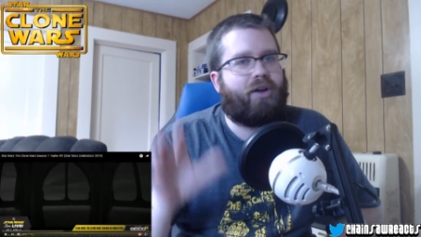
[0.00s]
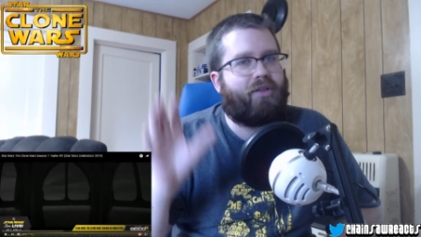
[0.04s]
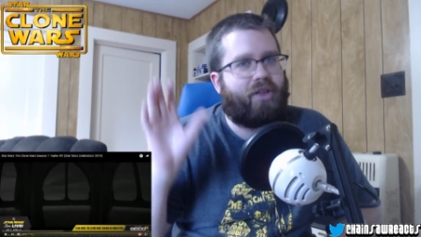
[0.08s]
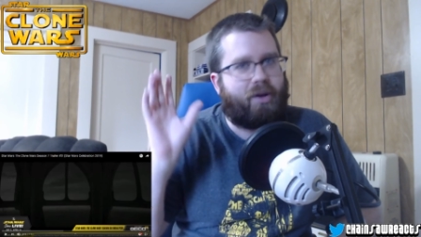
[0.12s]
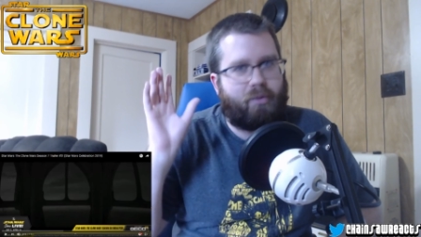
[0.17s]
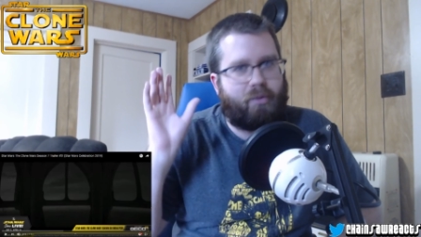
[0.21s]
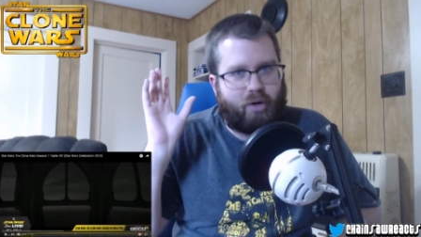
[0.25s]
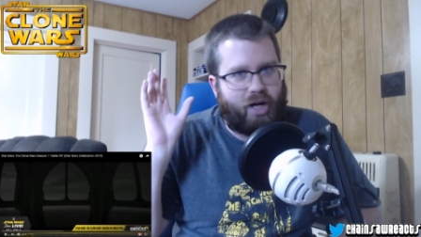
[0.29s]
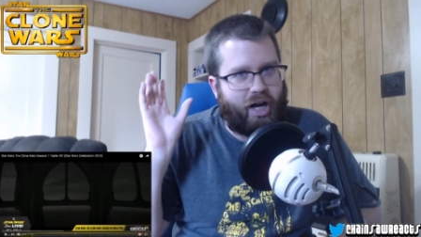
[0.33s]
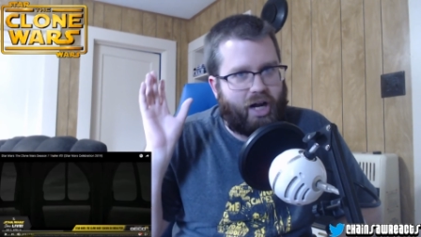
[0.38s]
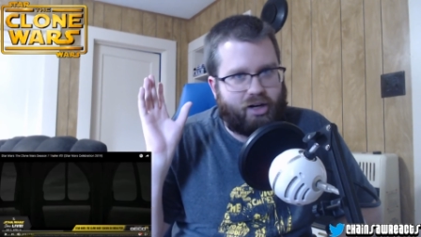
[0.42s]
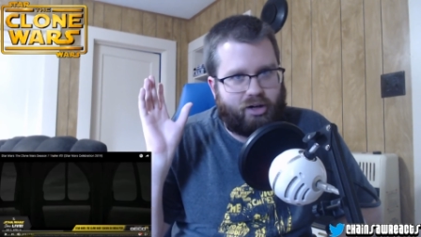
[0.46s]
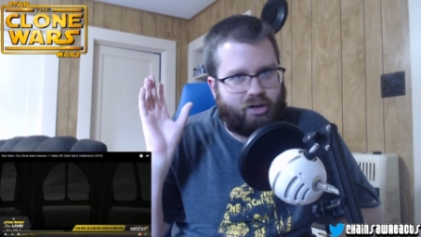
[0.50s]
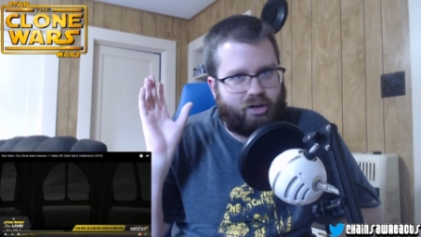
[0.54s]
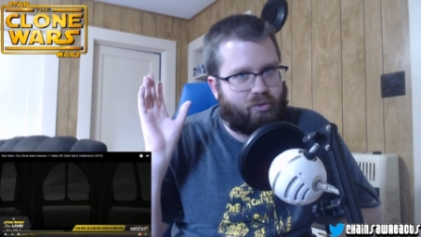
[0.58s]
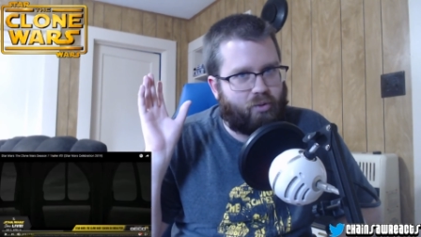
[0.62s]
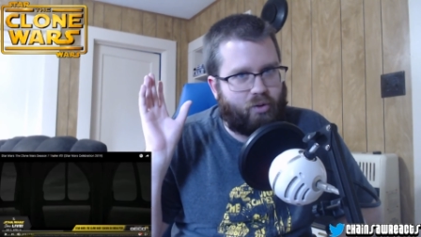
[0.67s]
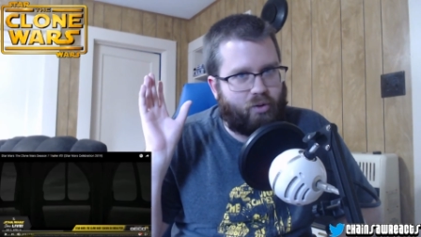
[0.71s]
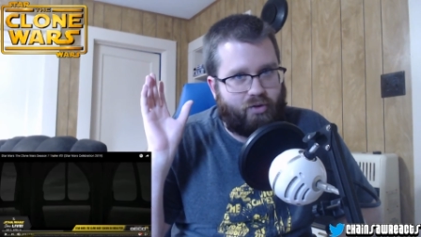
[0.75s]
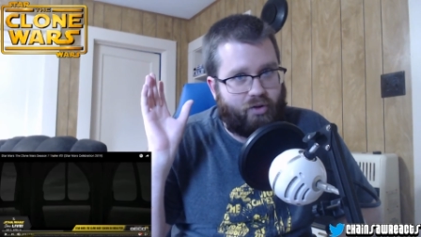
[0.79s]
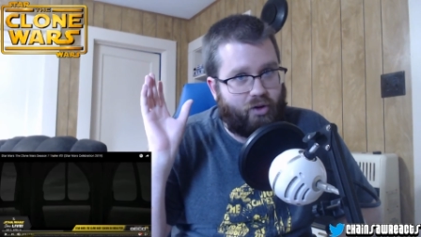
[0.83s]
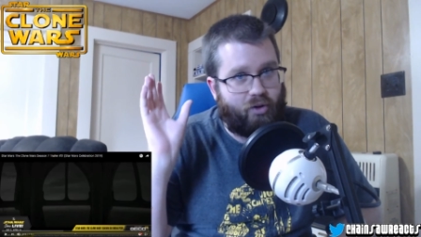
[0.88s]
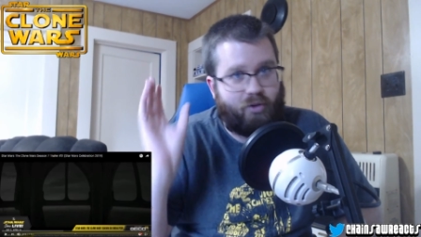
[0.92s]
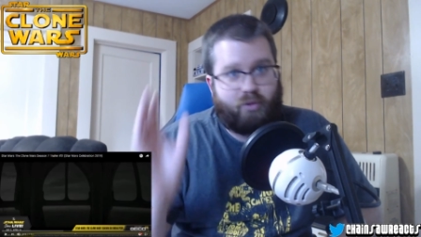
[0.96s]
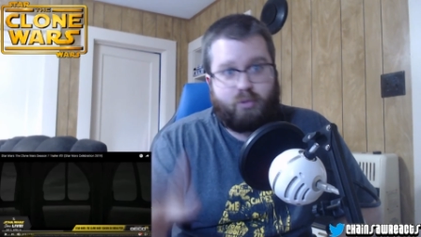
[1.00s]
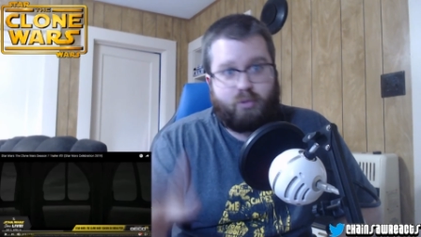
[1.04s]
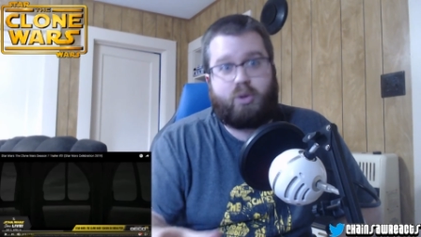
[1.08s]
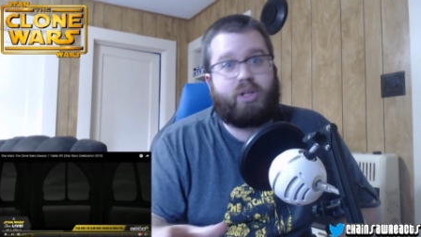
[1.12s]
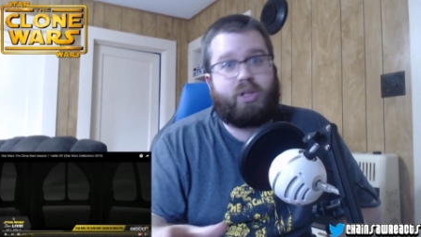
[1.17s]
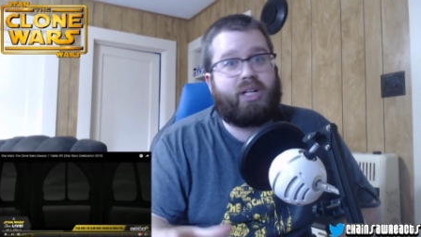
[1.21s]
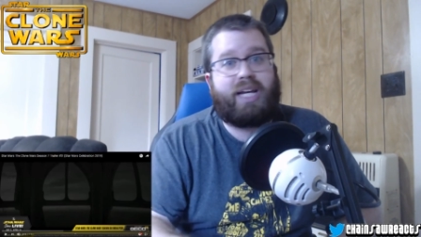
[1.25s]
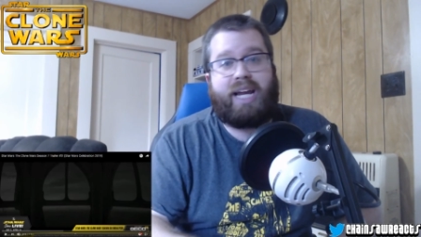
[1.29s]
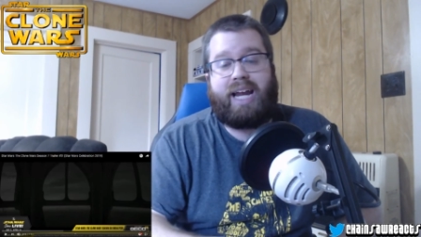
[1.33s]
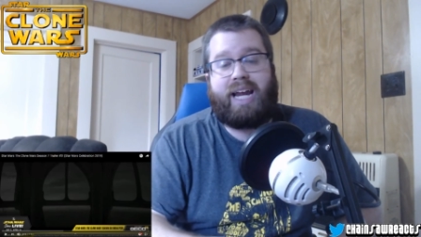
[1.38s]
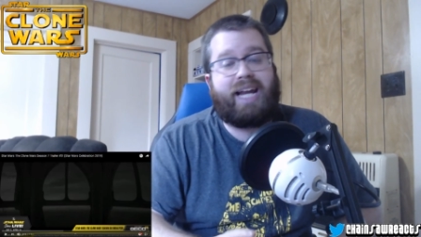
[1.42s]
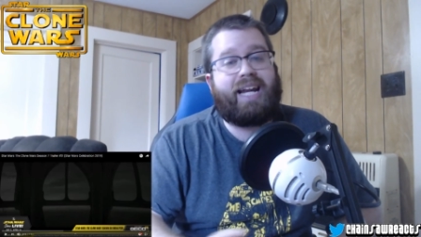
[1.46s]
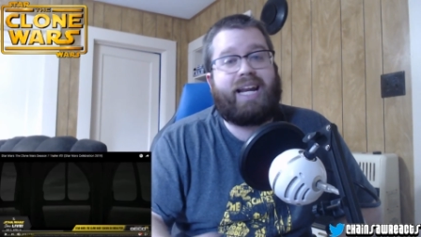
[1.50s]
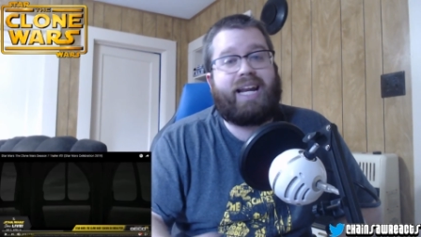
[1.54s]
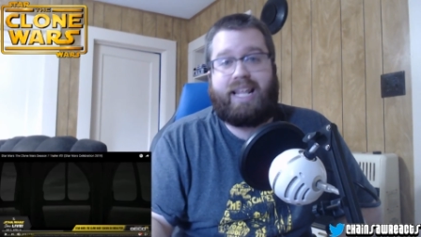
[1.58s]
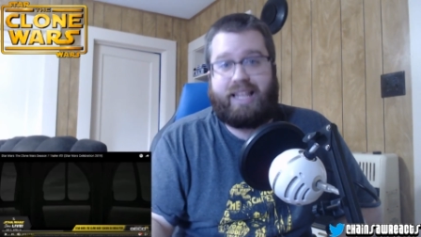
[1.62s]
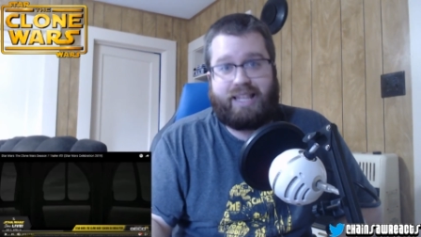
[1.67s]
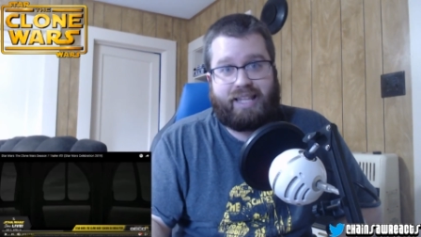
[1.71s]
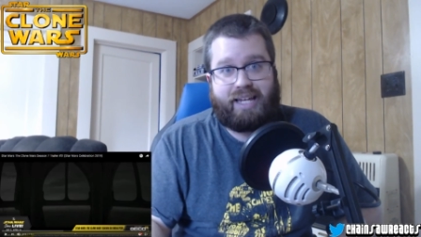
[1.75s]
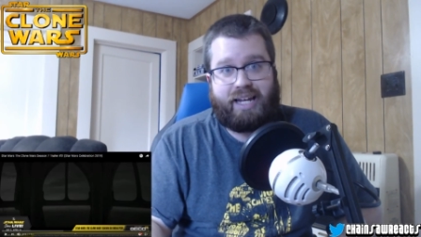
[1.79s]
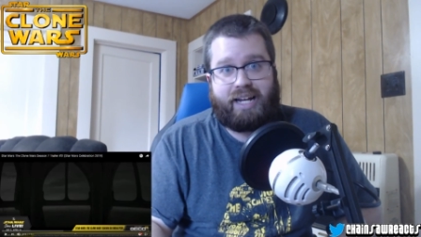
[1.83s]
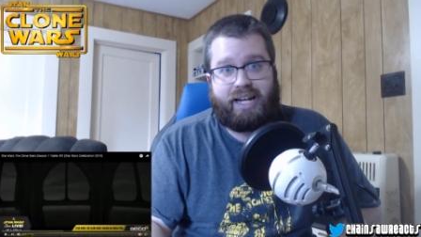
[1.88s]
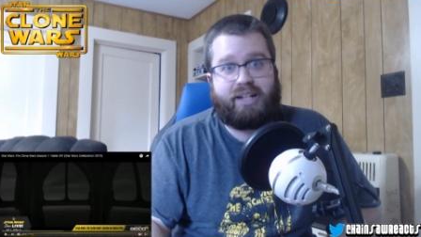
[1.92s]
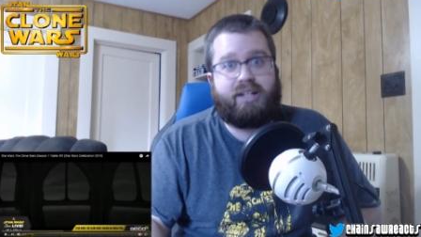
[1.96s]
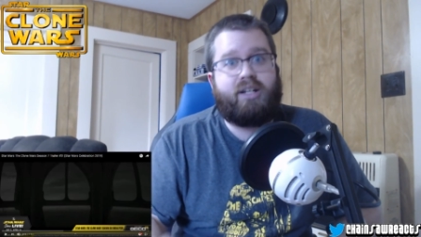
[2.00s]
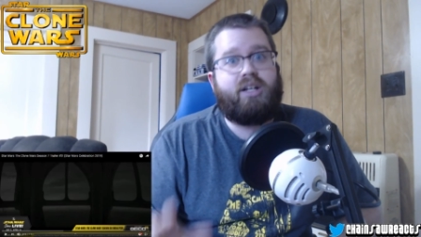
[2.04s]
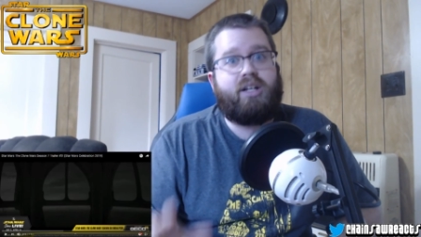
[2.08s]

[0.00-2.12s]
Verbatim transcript: they were not going to reveal really anything.